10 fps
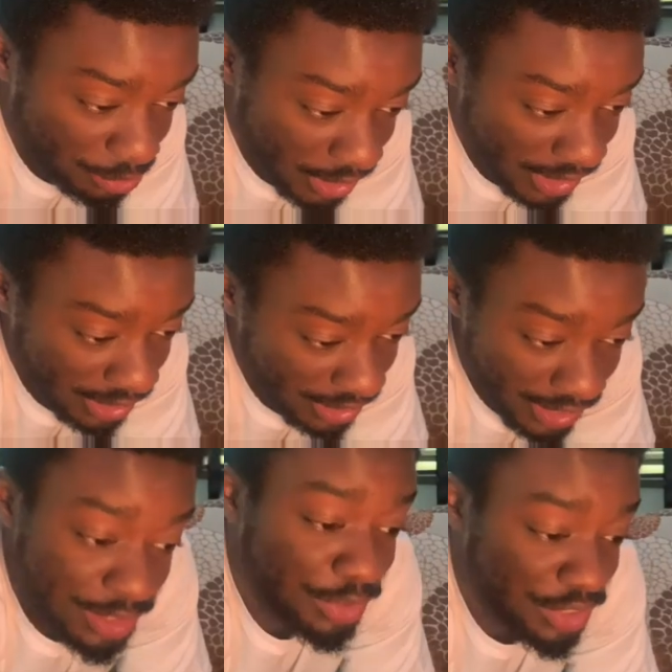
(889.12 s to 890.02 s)
better.
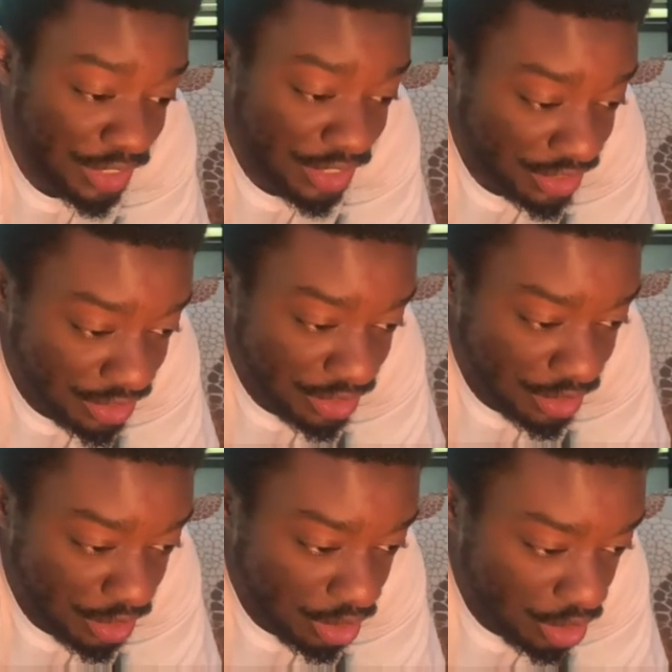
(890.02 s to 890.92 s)
That's basically it.
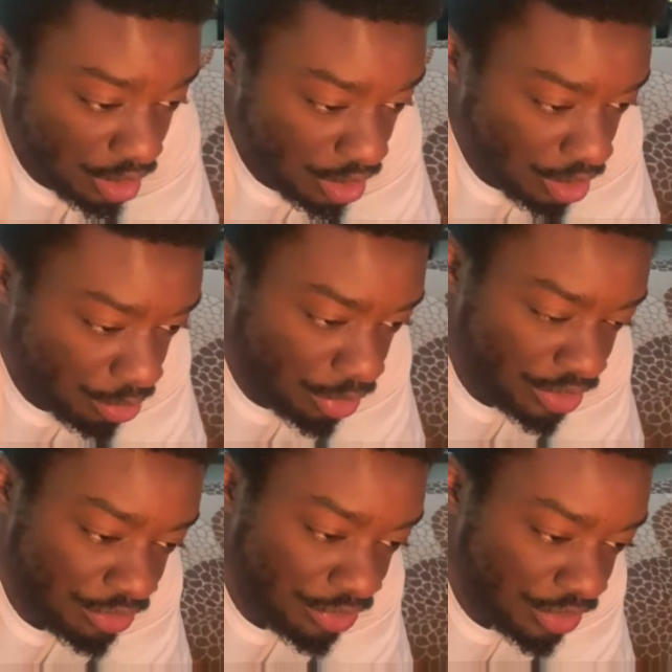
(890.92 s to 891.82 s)
But
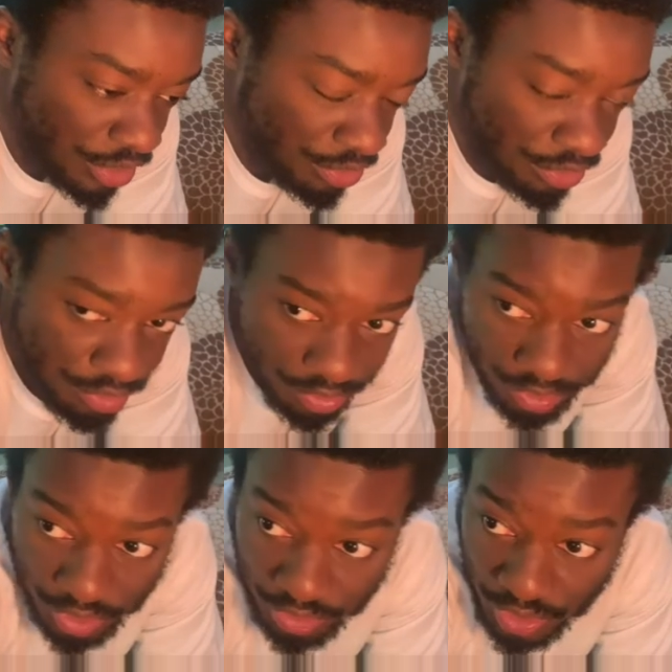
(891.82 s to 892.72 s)
even
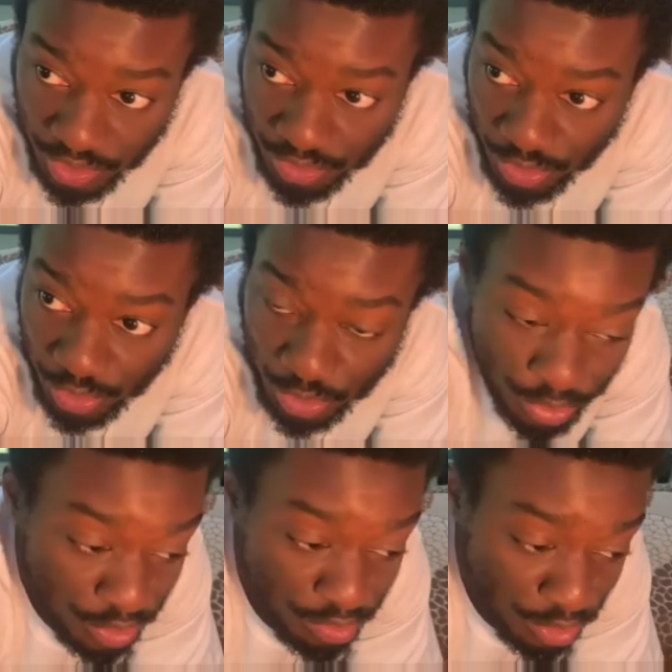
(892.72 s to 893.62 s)
if you
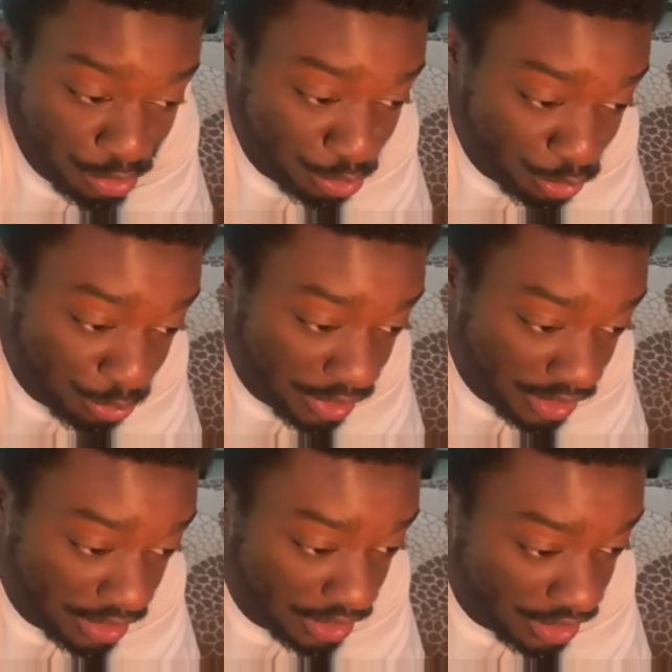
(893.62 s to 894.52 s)
live in a utopia,
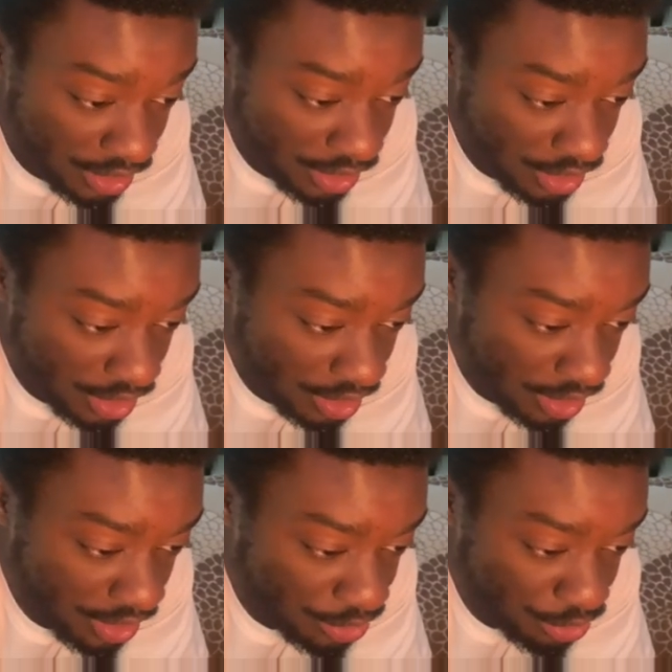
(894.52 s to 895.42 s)

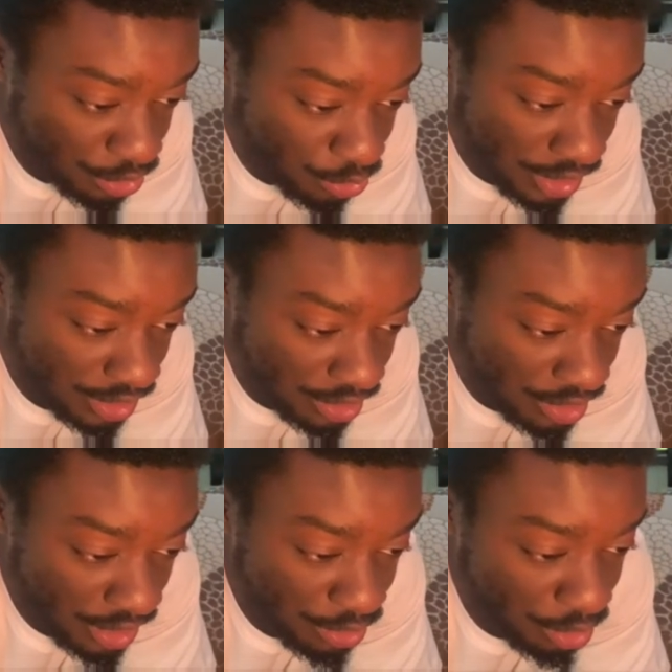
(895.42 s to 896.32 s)
like just one
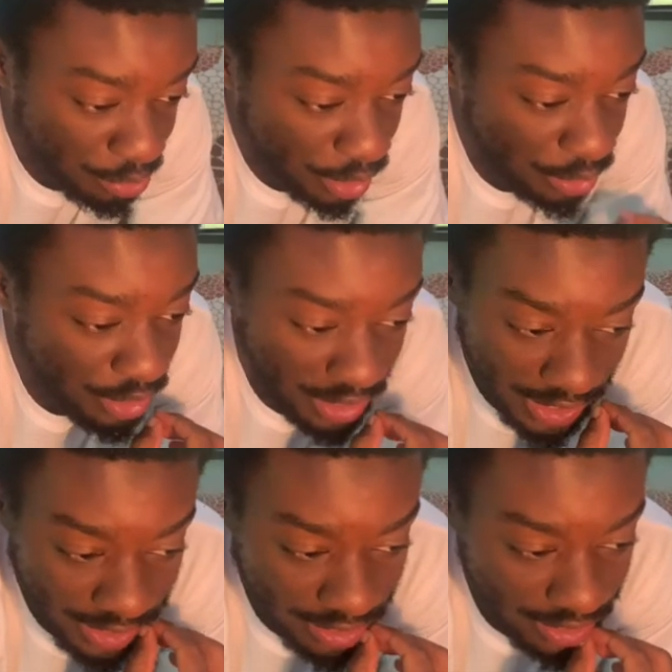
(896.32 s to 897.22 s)
random minor thing
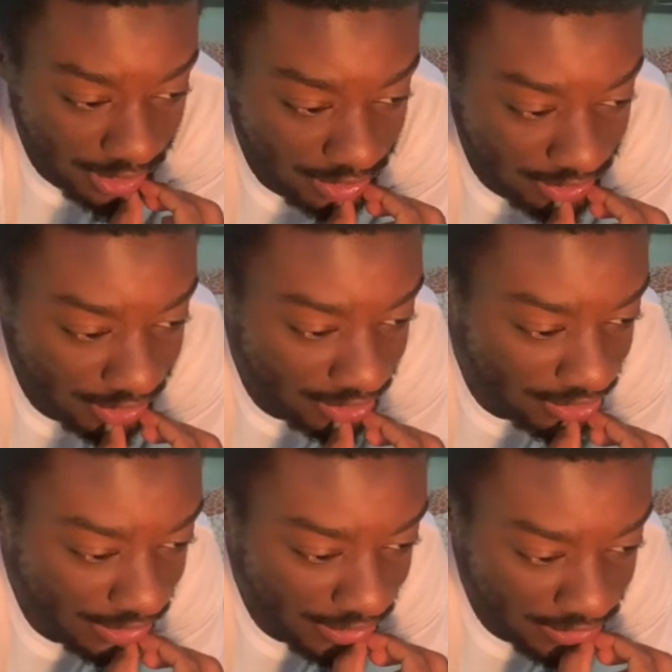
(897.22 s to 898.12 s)
can
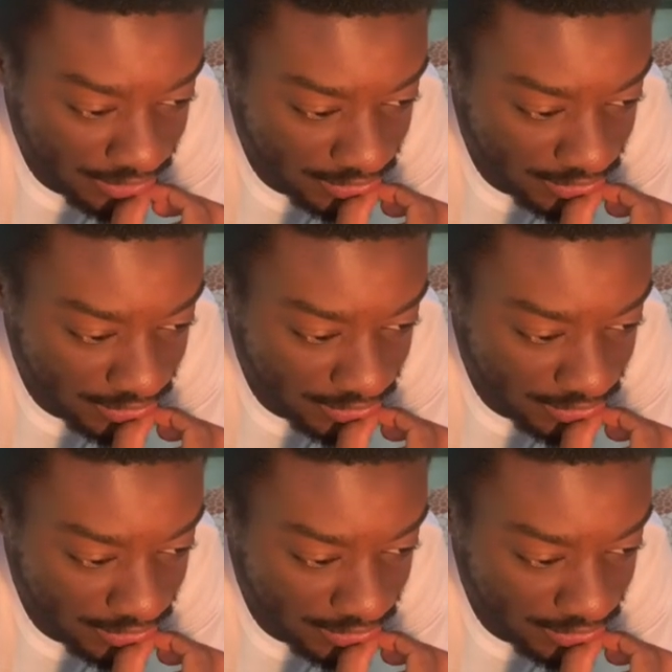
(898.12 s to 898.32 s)
trigger it.